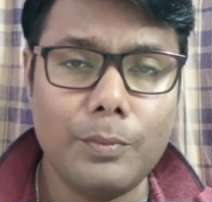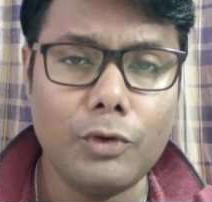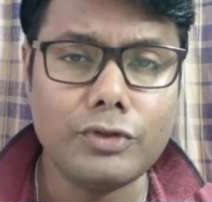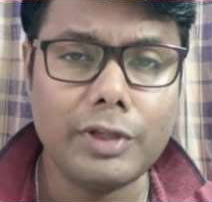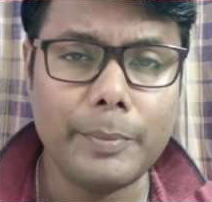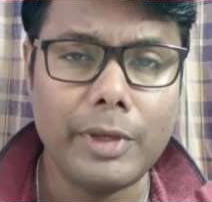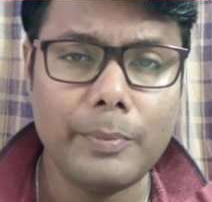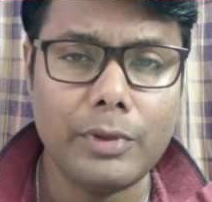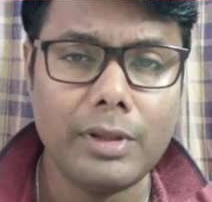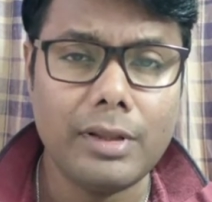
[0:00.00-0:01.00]
Most of the
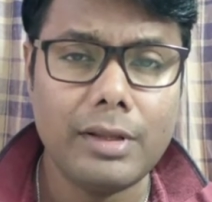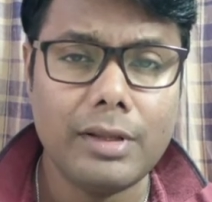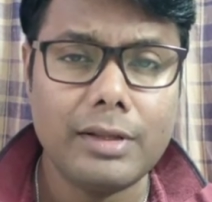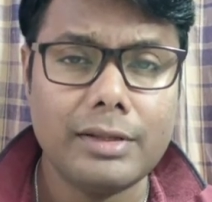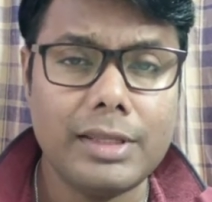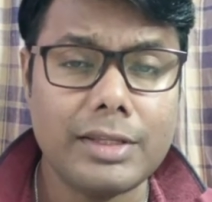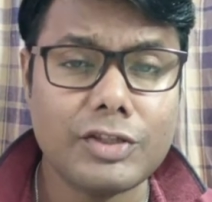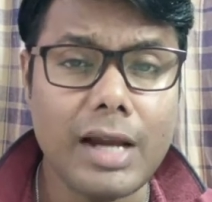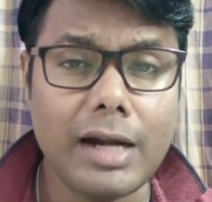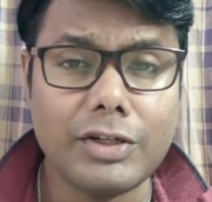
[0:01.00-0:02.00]
people, they
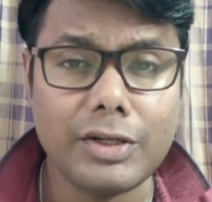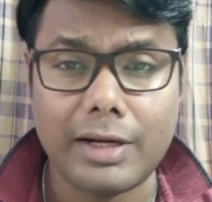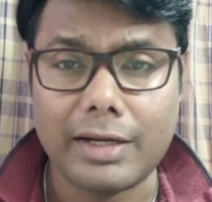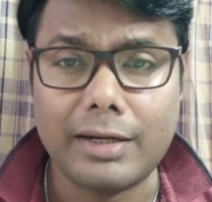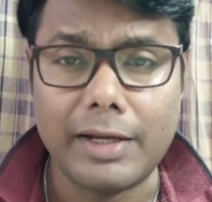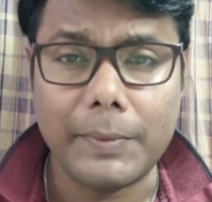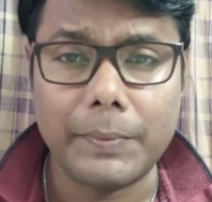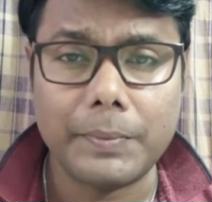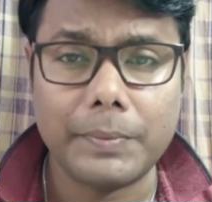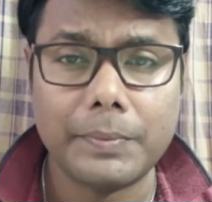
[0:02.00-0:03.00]
start directly
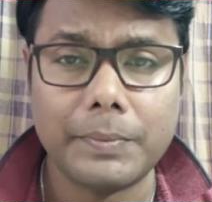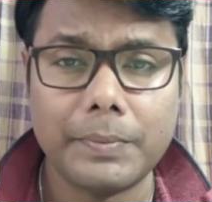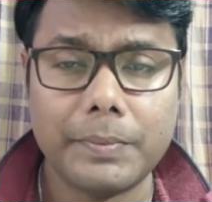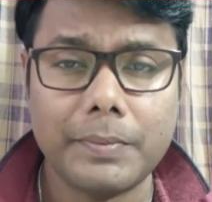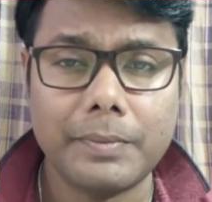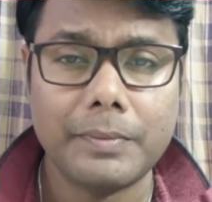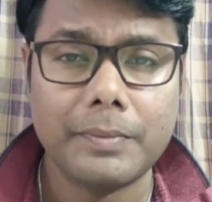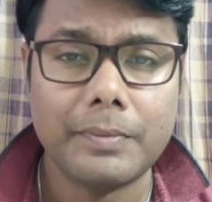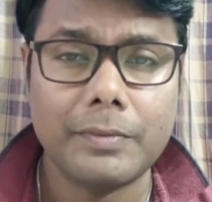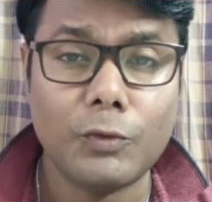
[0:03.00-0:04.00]

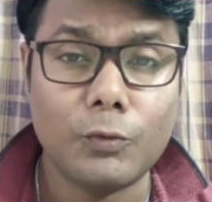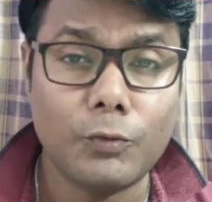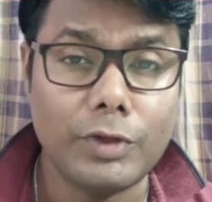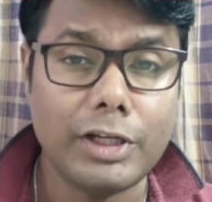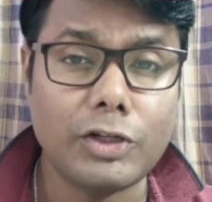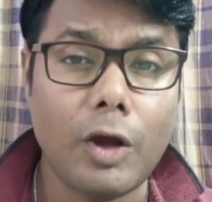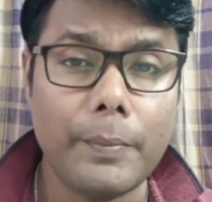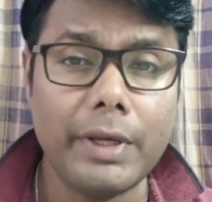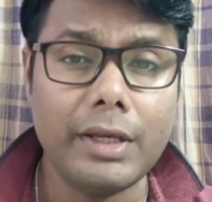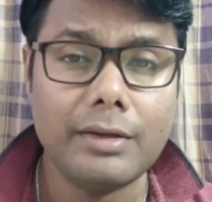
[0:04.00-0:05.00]
with the
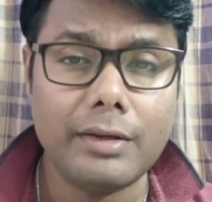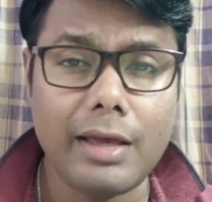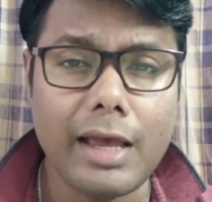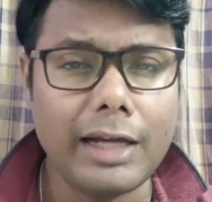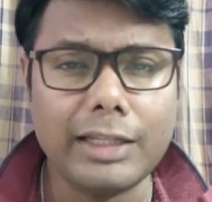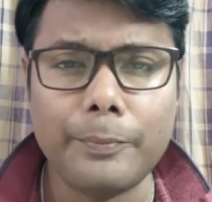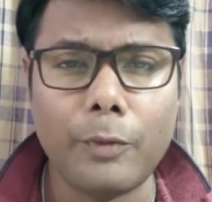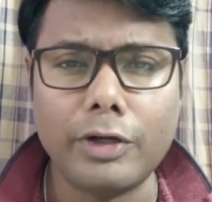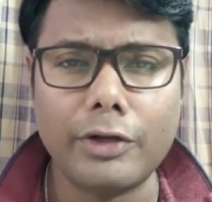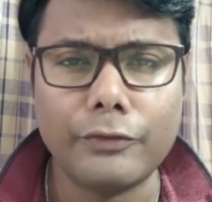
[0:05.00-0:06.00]
topic and the
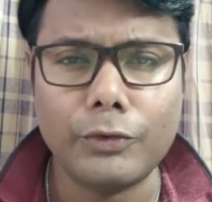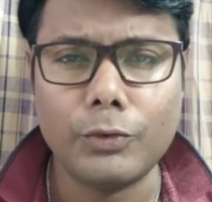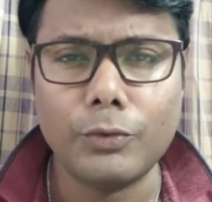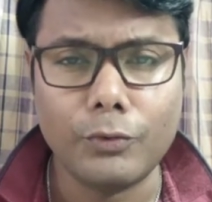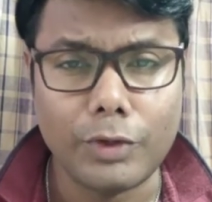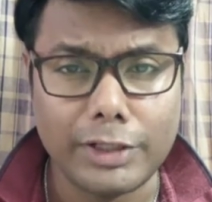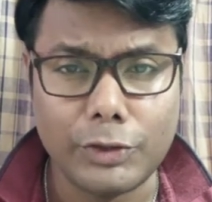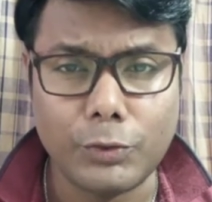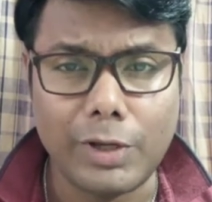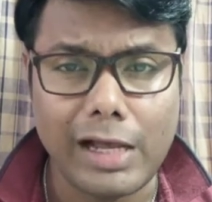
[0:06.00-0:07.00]
point of view what
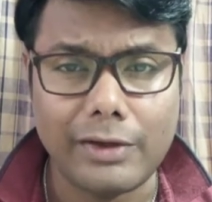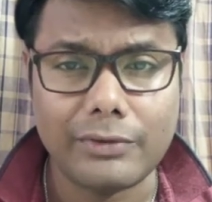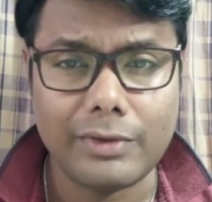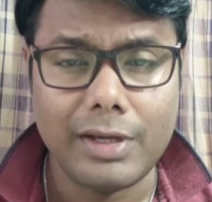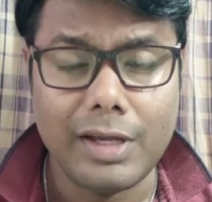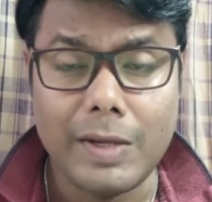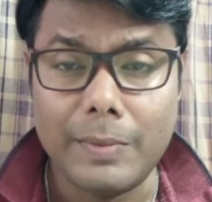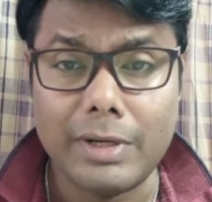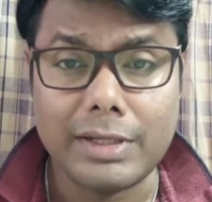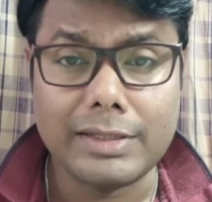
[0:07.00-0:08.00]
they do have.
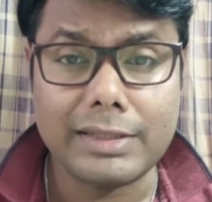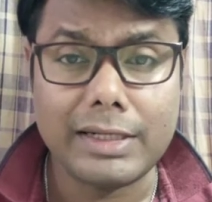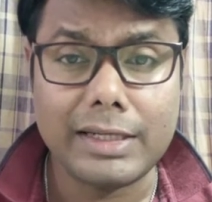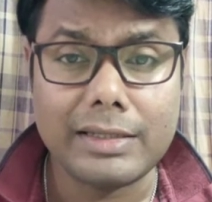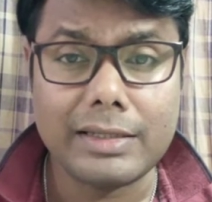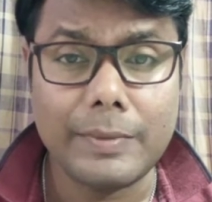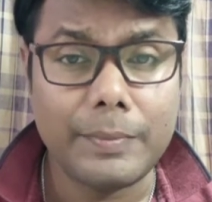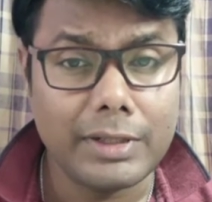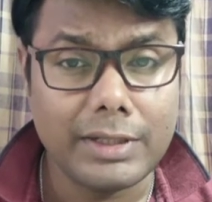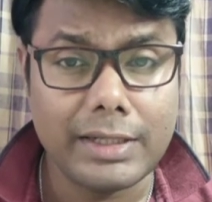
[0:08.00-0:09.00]
But
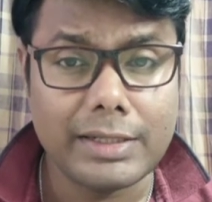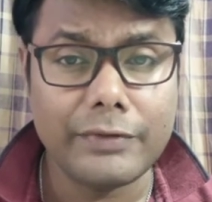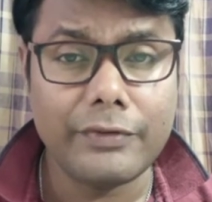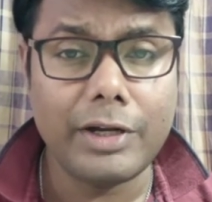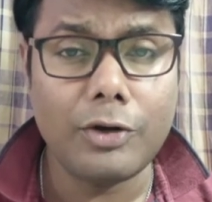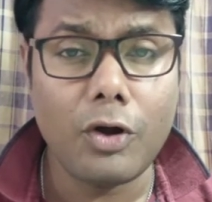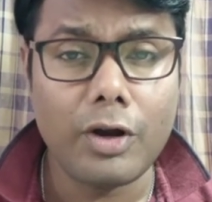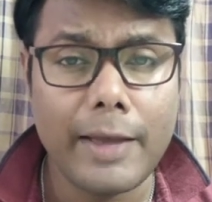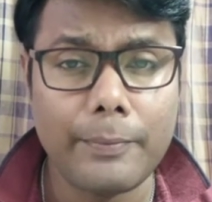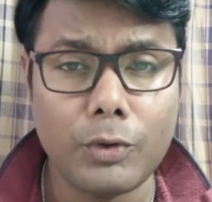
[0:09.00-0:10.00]
that is a very
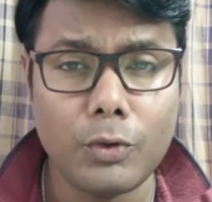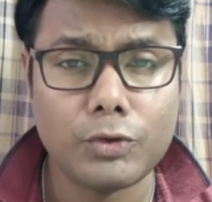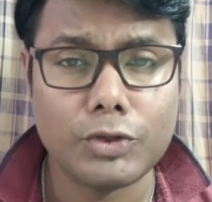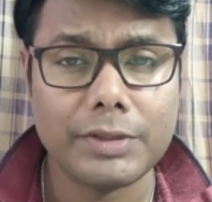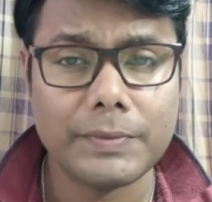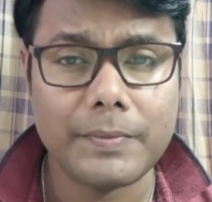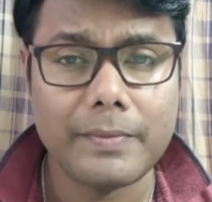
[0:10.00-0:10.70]
wrong approach.